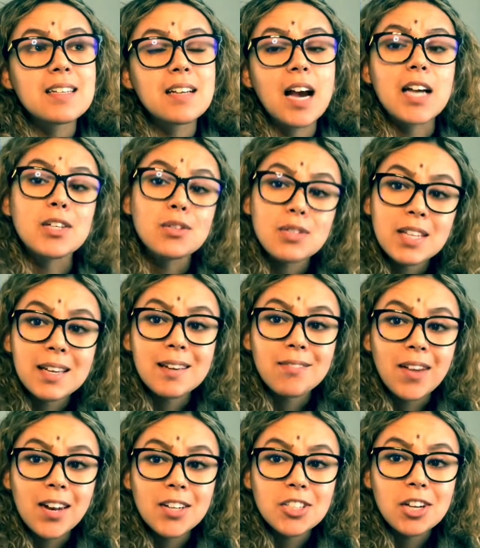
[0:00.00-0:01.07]
I do take
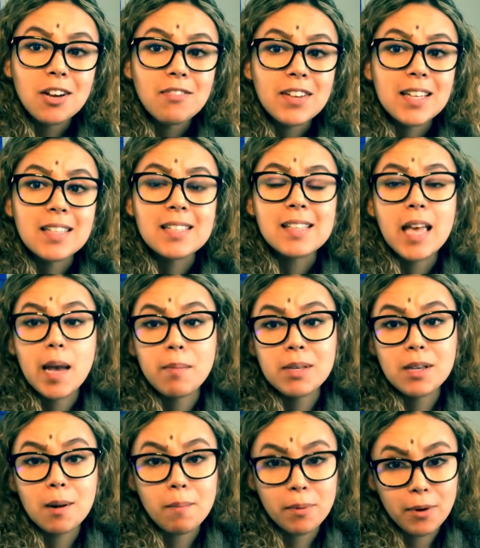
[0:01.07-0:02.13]
advantage of is
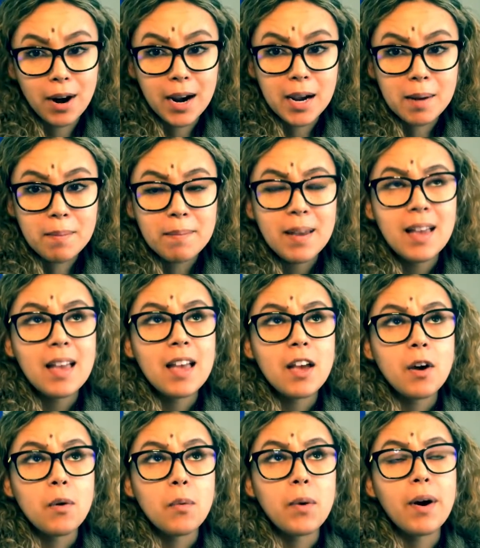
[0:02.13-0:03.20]
Amazon Prime.
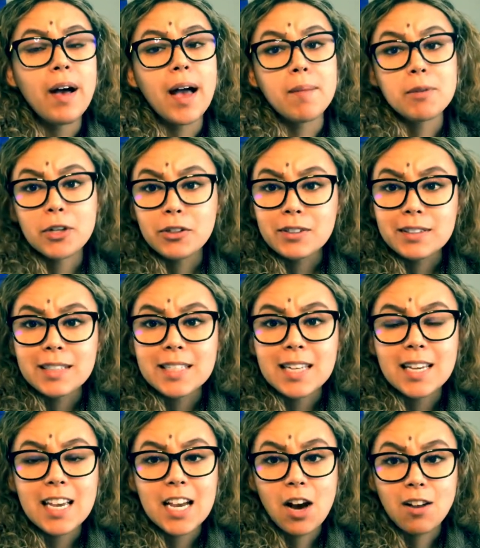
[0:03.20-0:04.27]
Well, I'm currently
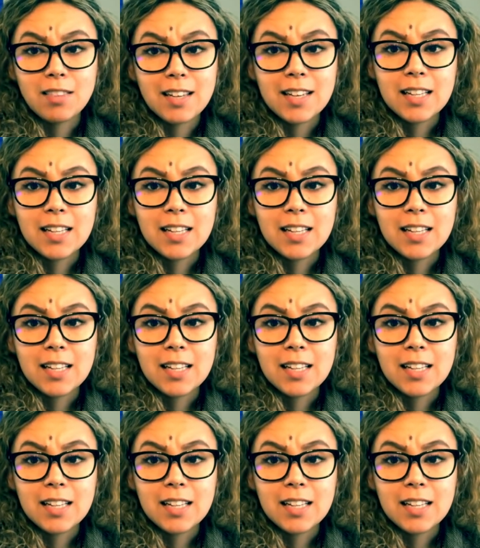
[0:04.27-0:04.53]
taking online